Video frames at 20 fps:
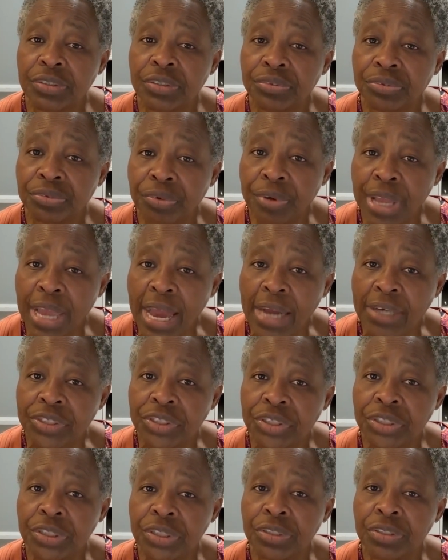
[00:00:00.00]

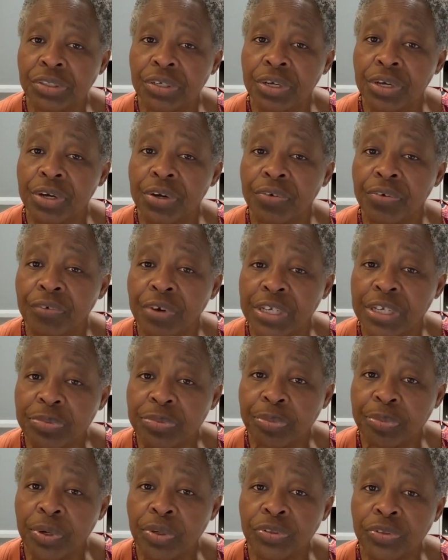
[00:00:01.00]
reaction,
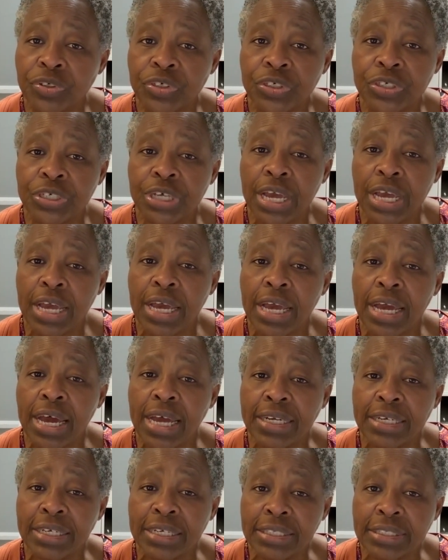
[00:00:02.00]
response,
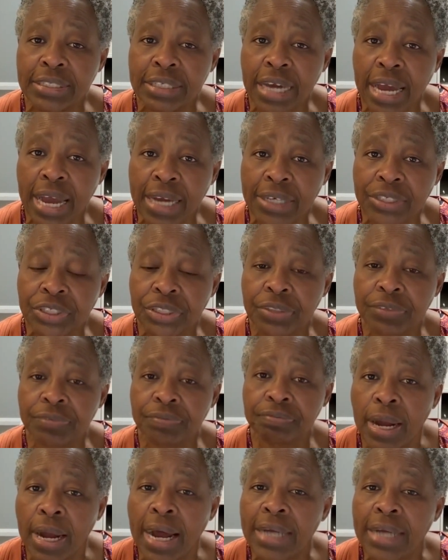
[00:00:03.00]
and interaction,
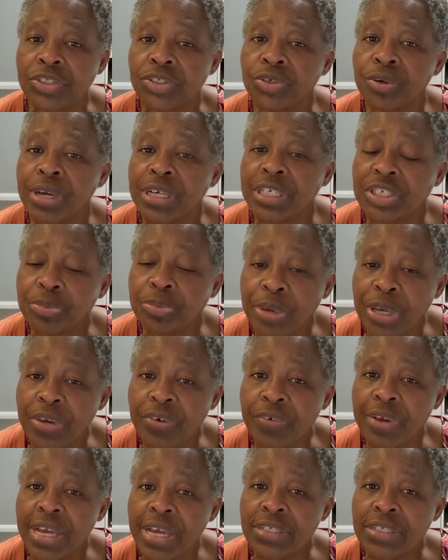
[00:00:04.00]
and to
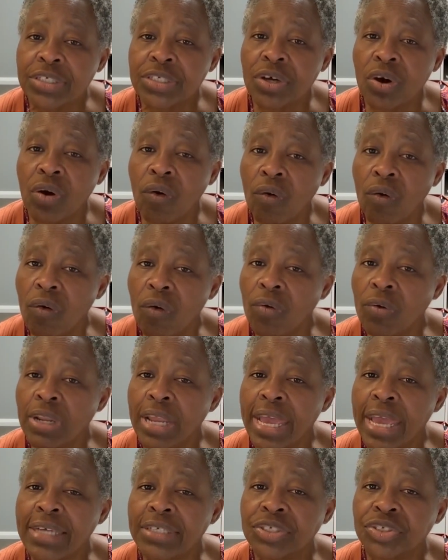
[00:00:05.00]
experience all
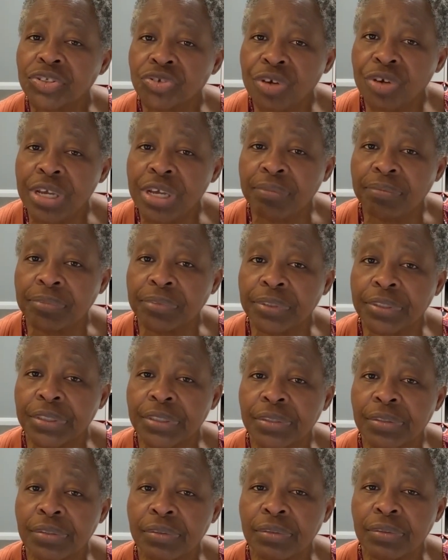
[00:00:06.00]

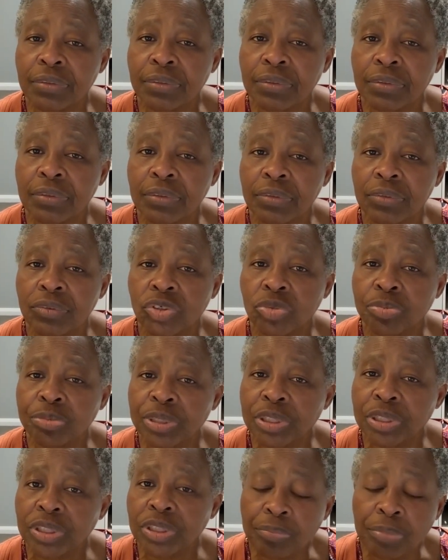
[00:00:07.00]
extremes, to be
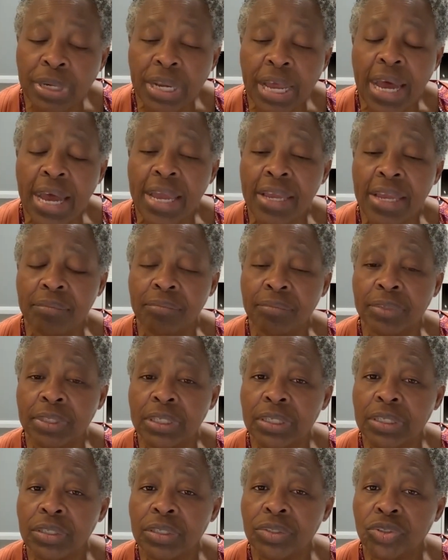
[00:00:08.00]
sublime,
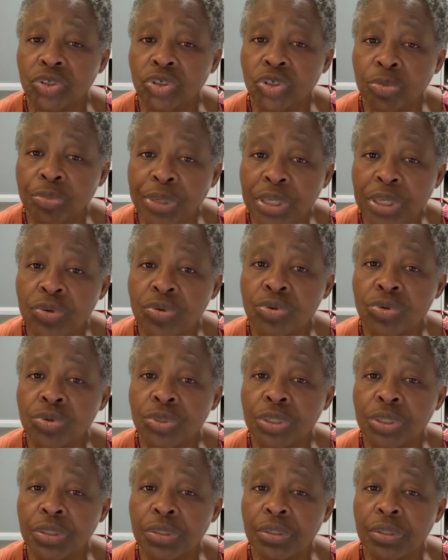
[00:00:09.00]
to be
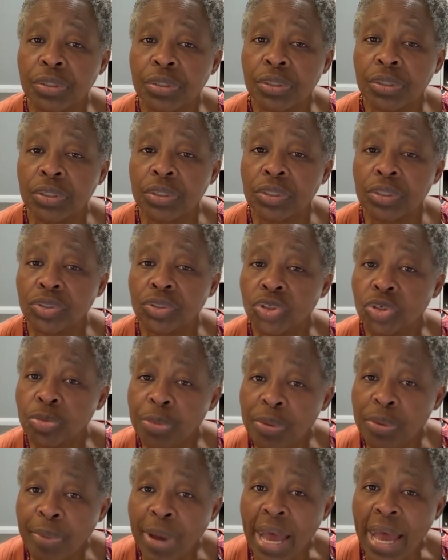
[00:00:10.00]
good, to
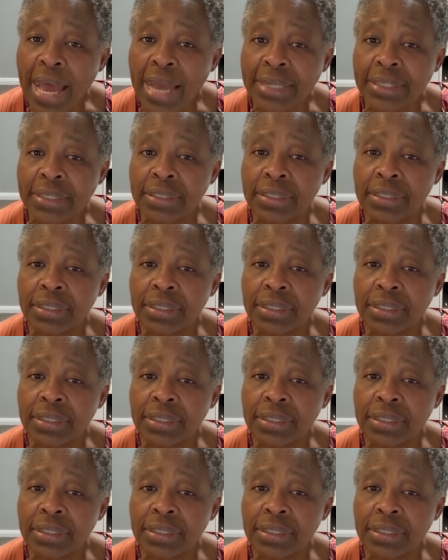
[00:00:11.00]
be bad,